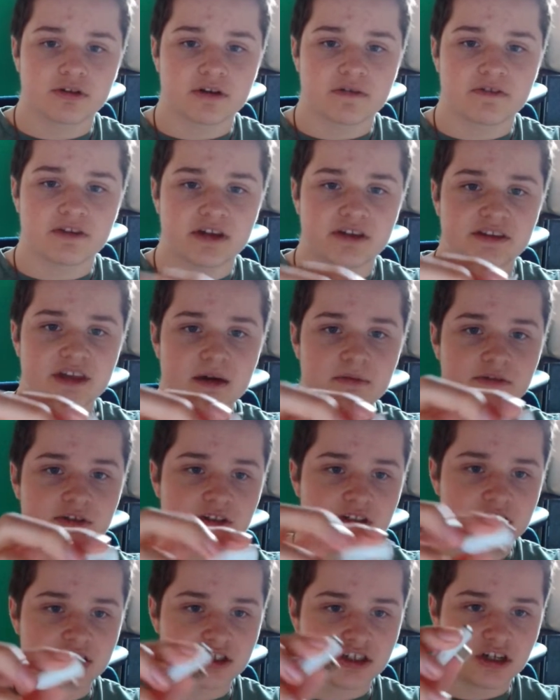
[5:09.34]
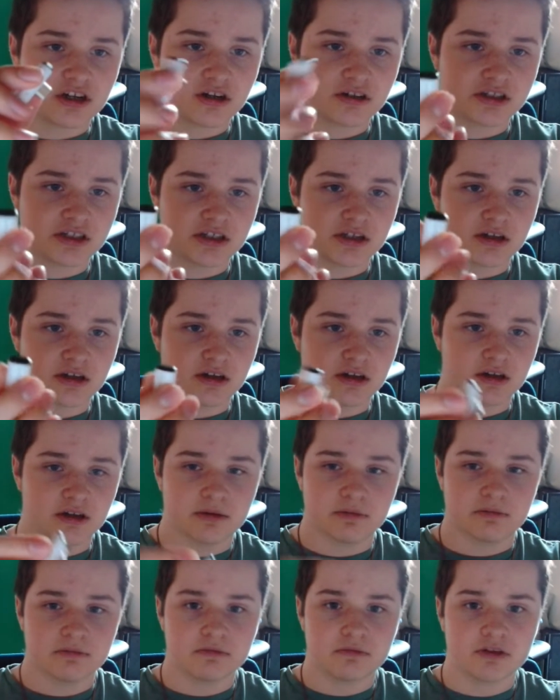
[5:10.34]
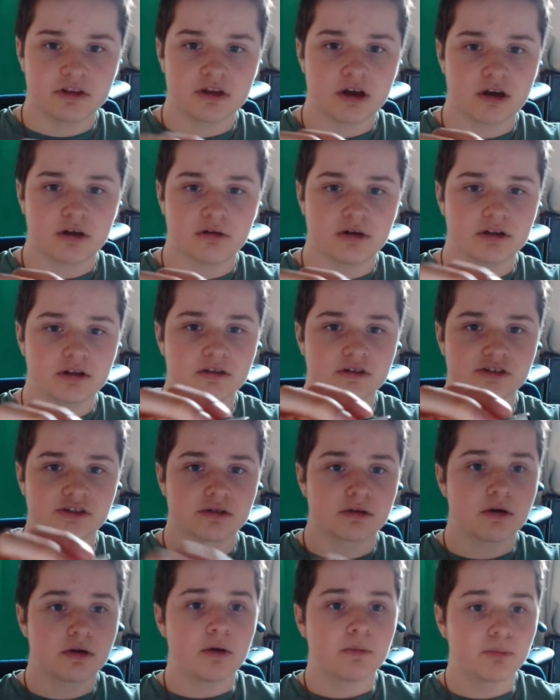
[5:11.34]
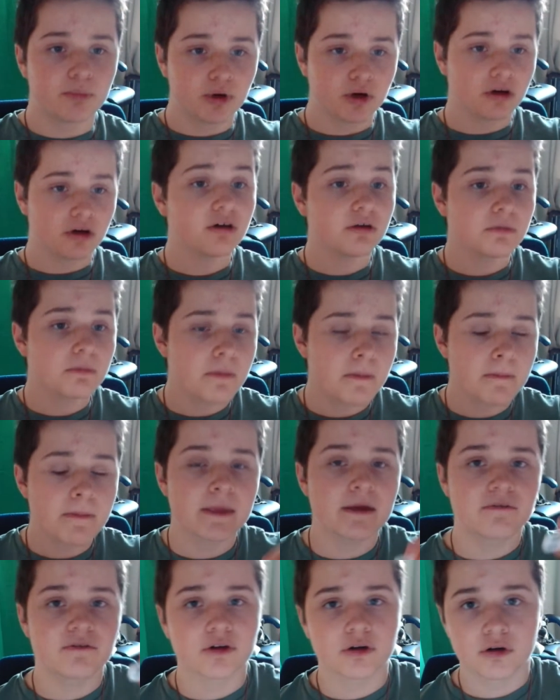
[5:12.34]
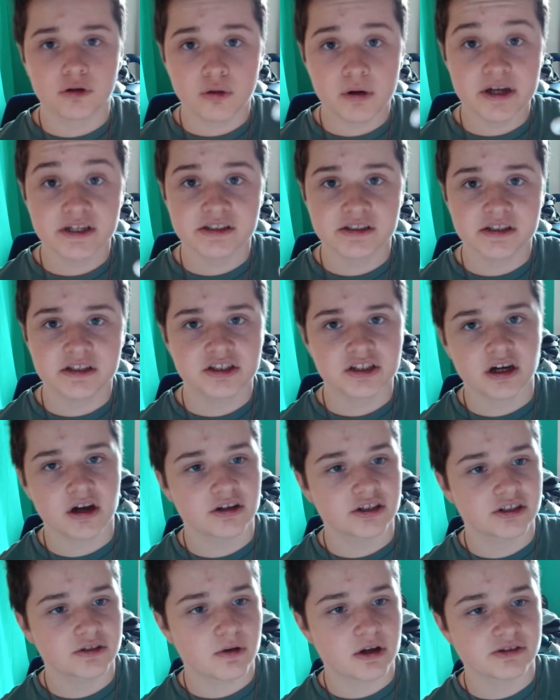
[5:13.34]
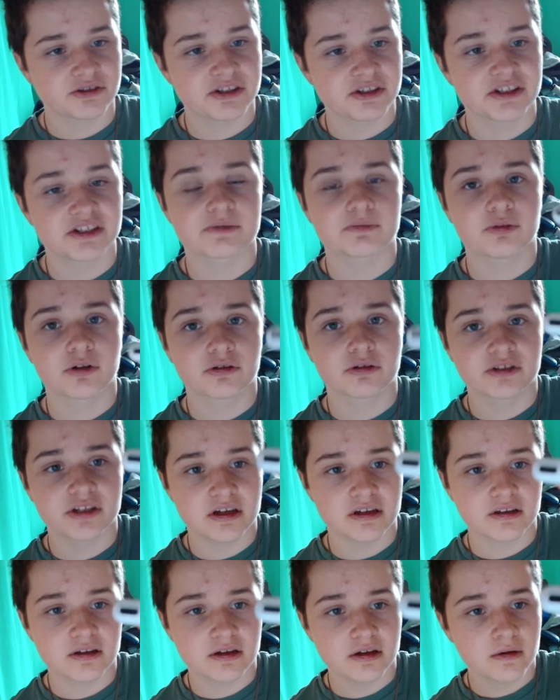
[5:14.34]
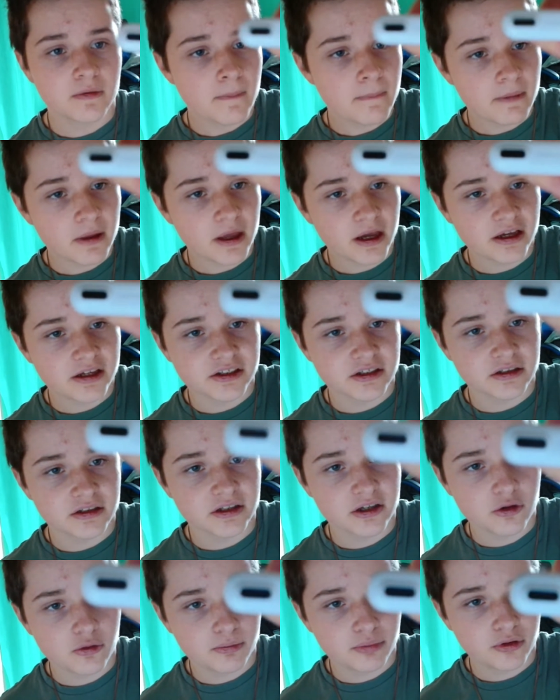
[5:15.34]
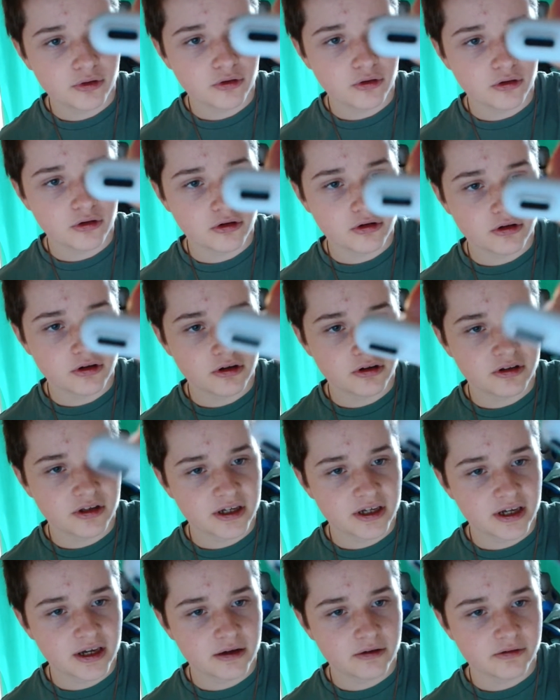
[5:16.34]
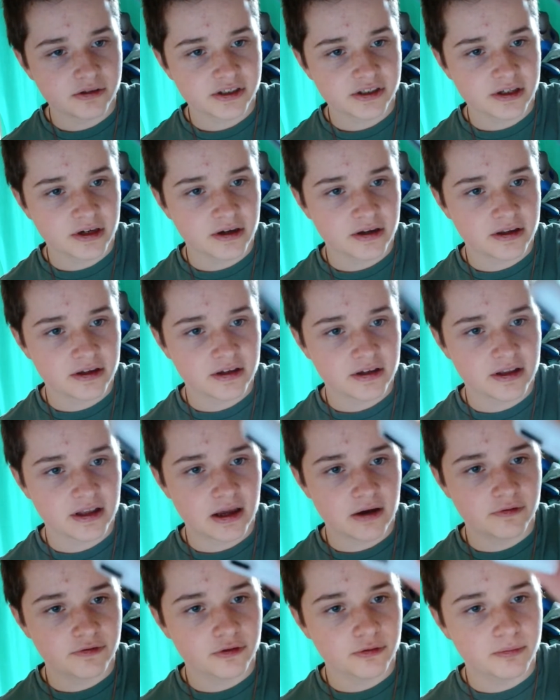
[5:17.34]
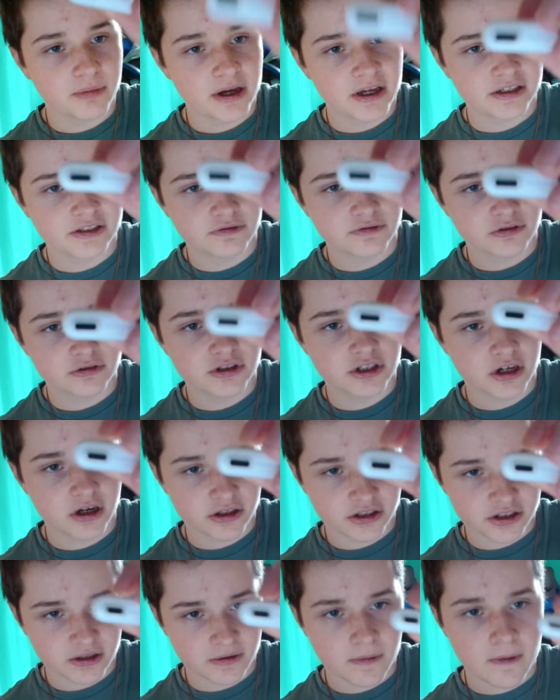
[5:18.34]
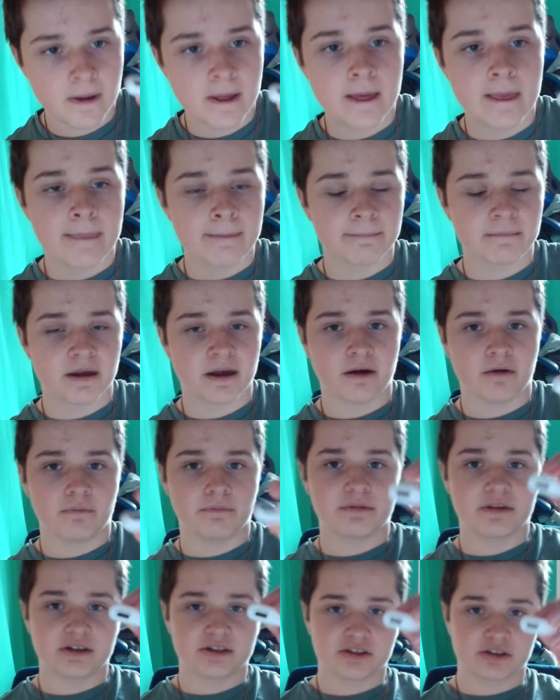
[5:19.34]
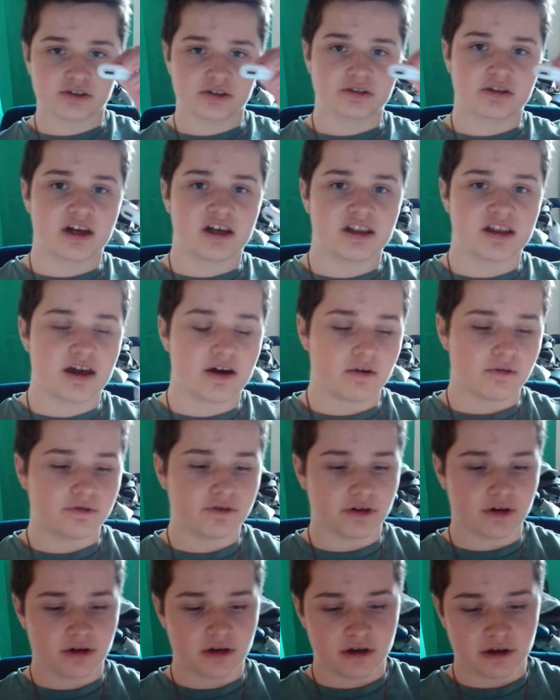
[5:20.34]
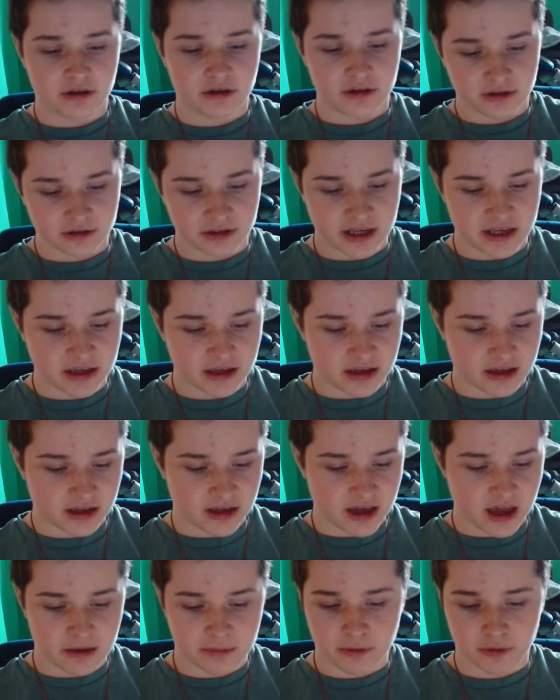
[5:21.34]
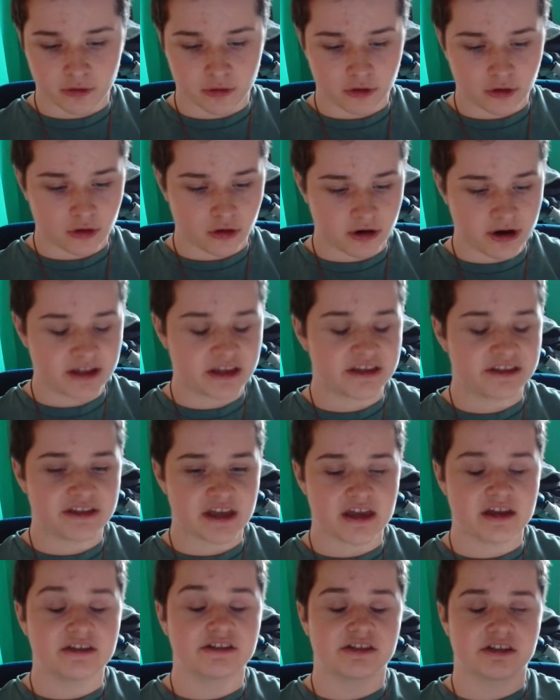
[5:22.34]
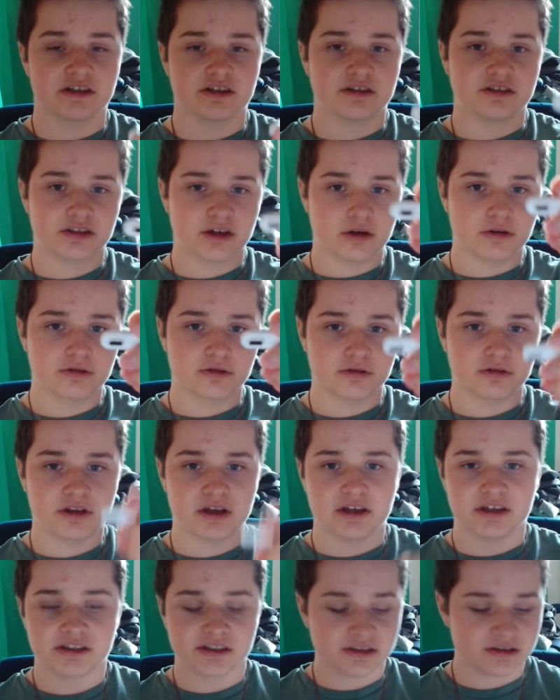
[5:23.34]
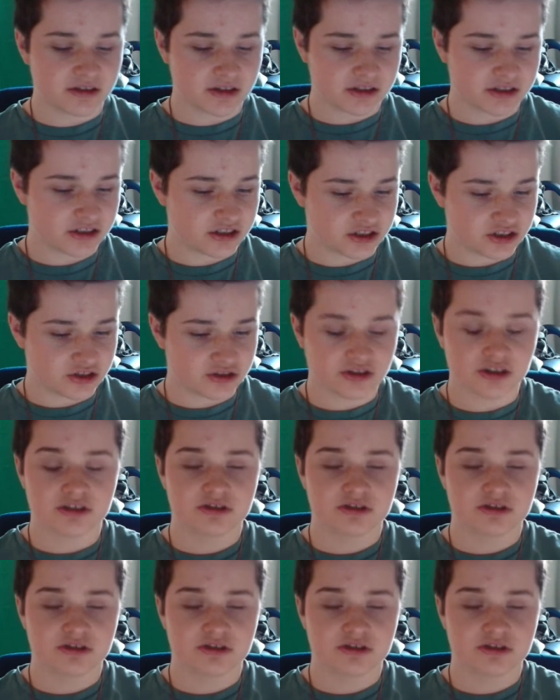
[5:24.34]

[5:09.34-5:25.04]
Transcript: the adapter needs charging. No, it doesn't. But if your Quest needs charging whilst this is plugged in, it has a little port on the outside, allow for pass-through charging. Now, this doesn't allow for link cable or any data to go through this. This is just a